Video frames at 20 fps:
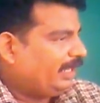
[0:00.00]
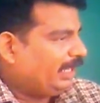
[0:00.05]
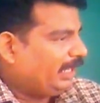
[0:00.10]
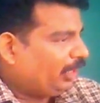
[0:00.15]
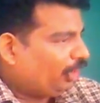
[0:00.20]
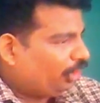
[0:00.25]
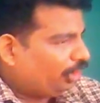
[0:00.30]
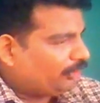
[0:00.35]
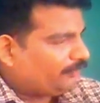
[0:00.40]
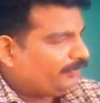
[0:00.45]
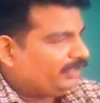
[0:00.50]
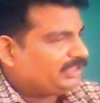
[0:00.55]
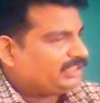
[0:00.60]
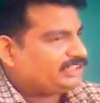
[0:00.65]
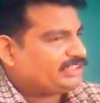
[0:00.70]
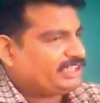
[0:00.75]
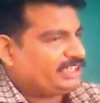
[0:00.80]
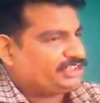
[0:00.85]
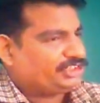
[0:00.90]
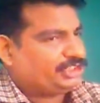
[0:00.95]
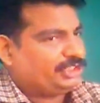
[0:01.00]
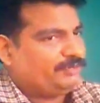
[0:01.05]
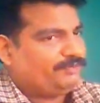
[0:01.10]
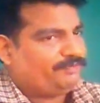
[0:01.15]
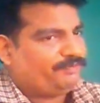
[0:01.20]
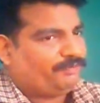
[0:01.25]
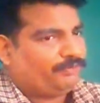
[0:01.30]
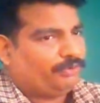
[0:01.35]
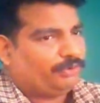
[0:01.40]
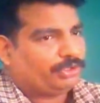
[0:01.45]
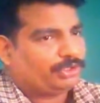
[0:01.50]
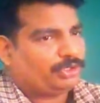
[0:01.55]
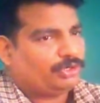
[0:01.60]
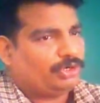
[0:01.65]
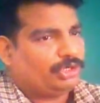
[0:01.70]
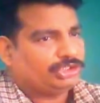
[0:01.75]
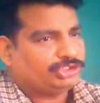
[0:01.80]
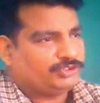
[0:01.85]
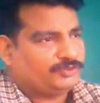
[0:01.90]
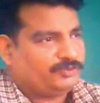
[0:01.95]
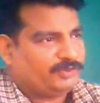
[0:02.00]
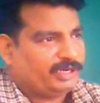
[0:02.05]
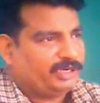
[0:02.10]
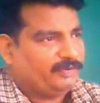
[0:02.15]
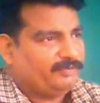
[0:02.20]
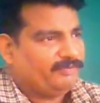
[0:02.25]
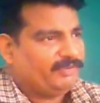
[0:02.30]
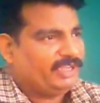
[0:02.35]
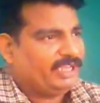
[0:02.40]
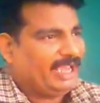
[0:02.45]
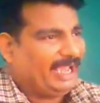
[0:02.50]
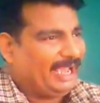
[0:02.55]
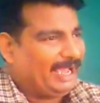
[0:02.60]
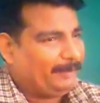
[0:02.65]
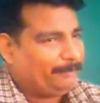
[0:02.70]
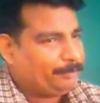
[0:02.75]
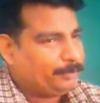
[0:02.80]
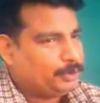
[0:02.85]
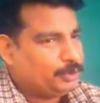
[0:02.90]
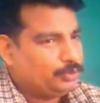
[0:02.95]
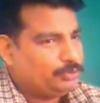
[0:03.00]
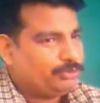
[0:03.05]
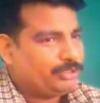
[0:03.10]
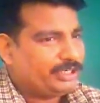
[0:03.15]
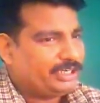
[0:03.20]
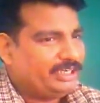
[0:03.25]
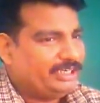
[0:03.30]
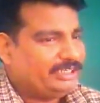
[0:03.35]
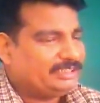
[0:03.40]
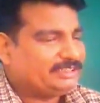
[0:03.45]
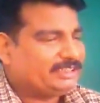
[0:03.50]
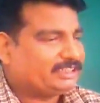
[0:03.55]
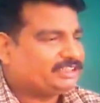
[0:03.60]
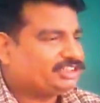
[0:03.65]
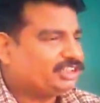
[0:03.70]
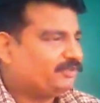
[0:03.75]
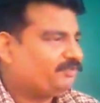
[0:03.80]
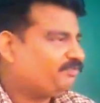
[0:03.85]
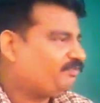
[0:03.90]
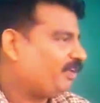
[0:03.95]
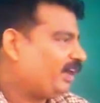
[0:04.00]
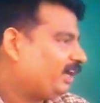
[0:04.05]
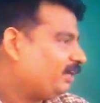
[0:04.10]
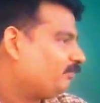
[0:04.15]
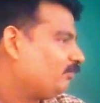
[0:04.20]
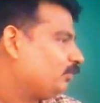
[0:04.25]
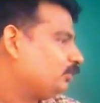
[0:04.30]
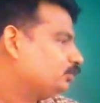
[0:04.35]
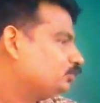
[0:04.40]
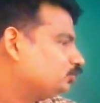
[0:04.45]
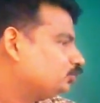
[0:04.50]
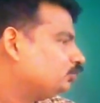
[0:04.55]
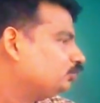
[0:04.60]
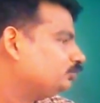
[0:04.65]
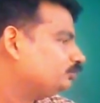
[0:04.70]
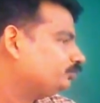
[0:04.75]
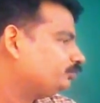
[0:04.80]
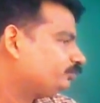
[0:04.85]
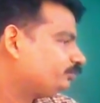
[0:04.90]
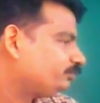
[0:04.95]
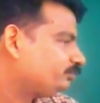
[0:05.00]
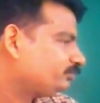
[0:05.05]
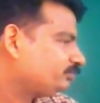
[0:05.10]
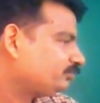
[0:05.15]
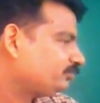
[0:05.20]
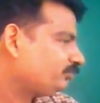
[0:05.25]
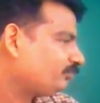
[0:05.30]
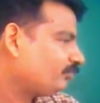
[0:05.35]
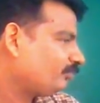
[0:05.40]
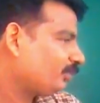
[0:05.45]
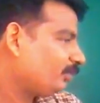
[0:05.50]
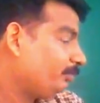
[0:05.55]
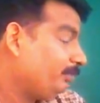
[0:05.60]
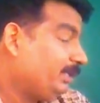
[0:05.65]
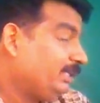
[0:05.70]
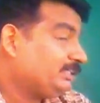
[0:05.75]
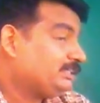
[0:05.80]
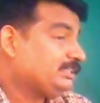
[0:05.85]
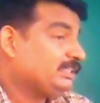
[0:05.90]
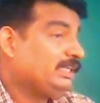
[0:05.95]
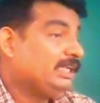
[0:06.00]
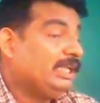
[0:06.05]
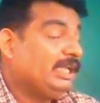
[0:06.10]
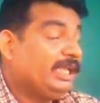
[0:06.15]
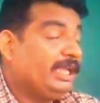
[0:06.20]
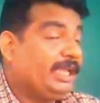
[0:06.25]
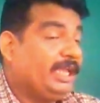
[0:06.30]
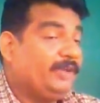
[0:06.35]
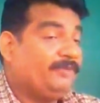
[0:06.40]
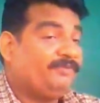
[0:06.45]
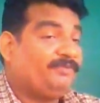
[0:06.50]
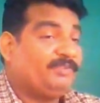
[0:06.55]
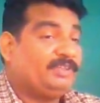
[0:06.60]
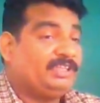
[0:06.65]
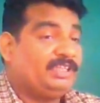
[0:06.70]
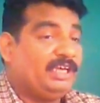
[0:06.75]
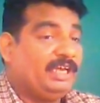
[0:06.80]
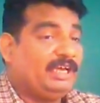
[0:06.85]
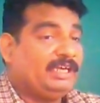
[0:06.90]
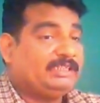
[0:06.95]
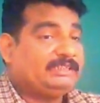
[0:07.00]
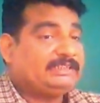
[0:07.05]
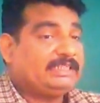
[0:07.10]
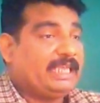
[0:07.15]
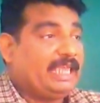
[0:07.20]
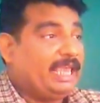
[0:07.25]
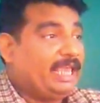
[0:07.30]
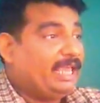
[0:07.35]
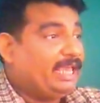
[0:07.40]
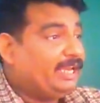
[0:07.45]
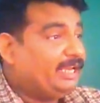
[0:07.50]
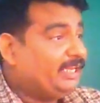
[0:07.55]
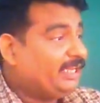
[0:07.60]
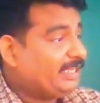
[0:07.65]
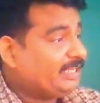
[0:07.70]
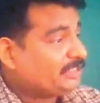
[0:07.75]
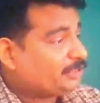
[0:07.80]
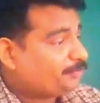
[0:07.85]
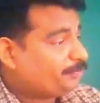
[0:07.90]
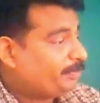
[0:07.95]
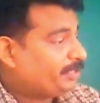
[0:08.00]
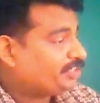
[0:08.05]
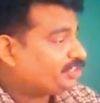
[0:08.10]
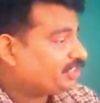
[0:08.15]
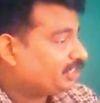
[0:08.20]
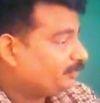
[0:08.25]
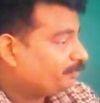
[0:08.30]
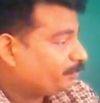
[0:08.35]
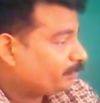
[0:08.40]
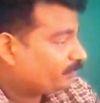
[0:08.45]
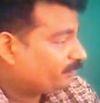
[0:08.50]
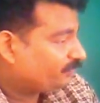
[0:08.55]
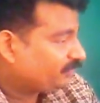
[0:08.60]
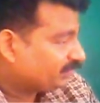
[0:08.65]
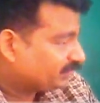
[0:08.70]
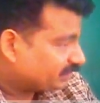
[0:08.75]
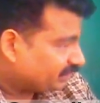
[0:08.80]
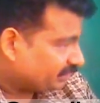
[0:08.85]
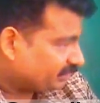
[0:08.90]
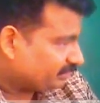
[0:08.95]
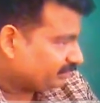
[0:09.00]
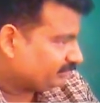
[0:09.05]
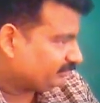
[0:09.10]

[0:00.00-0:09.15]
Along with section 4 clause 1, we have to read section 5 also. Means if there is any special provision